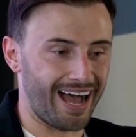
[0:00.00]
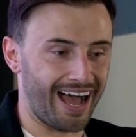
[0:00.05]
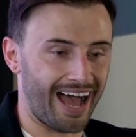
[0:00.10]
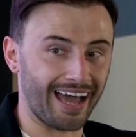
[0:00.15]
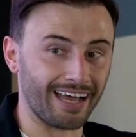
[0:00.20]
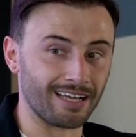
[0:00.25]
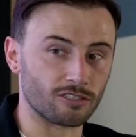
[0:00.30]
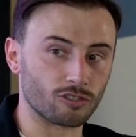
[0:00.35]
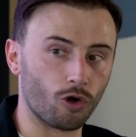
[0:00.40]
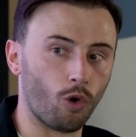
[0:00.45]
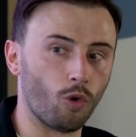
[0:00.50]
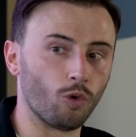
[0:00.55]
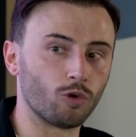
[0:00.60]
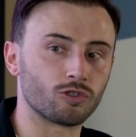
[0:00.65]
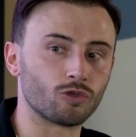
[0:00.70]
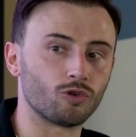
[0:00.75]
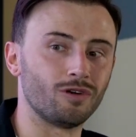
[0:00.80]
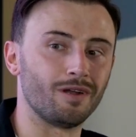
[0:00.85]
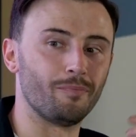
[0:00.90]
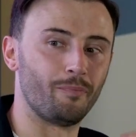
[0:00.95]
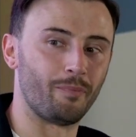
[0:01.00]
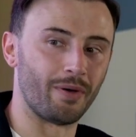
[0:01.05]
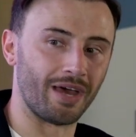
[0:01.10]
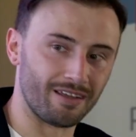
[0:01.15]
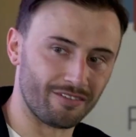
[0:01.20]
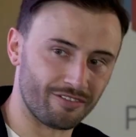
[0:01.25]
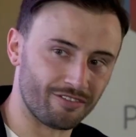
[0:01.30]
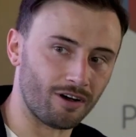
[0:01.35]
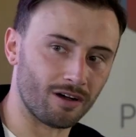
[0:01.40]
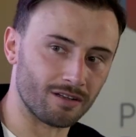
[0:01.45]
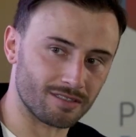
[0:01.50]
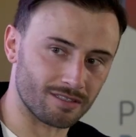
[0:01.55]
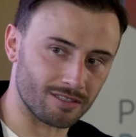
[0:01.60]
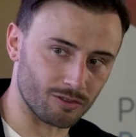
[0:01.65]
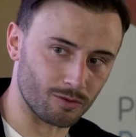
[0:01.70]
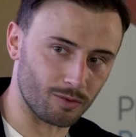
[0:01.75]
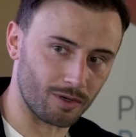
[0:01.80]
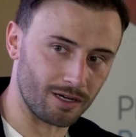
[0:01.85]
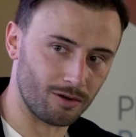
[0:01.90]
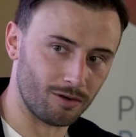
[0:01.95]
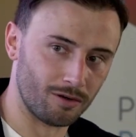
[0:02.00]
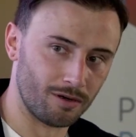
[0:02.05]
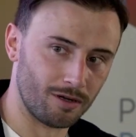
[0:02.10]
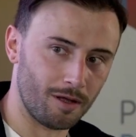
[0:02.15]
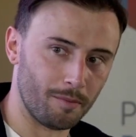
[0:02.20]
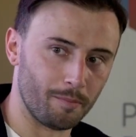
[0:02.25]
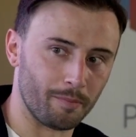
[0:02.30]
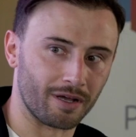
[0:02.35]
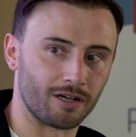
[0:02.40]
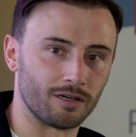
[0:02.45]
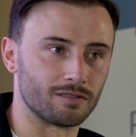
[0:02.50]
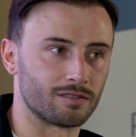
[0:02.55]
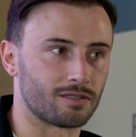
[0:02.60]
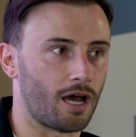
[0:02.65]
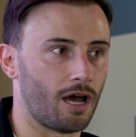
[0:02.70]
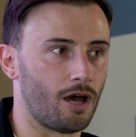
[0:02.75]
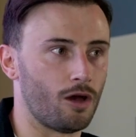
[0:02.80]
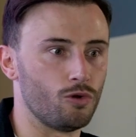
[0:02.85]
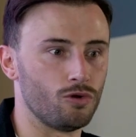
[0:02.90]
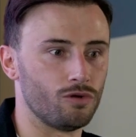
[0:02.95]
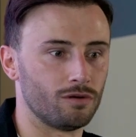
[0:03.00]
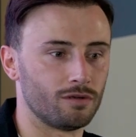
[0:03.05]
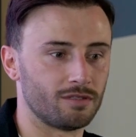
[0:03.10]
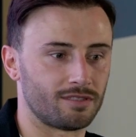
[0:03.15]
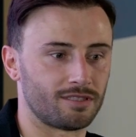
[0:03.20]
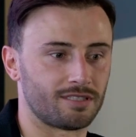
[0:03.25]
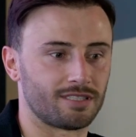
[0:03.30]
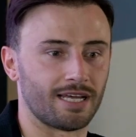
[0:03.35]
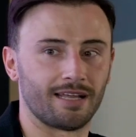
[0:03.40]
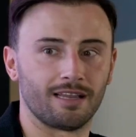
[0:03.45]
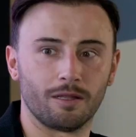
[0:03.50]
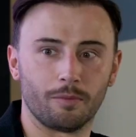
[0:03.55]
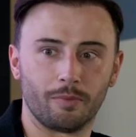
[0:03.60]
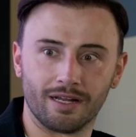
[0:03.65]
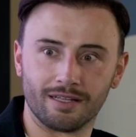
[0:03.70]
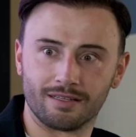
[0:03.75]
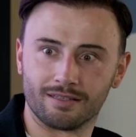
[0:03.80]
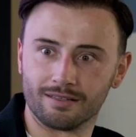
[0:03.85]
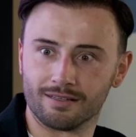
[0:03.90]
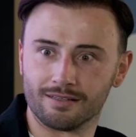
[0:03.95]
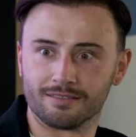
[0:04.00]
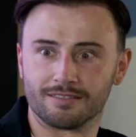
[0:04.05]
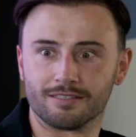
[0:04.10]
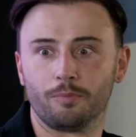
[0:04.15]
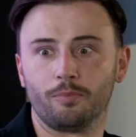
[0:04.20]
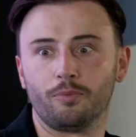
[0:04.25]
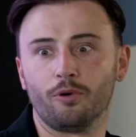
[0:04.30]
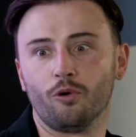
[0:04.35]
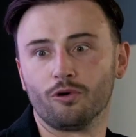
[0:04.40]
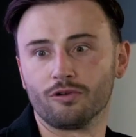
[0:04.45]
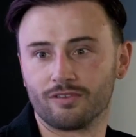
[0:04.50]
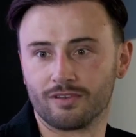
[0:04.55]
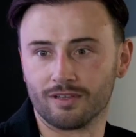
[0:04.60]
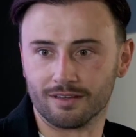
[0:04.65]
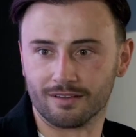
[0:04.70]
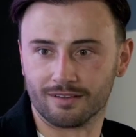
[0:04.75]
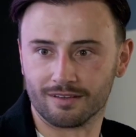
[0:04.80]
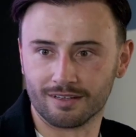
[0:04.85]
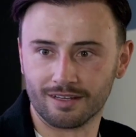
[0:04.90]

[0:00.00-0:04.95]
I think, is also going to benefit us as well, because how celebrated and supported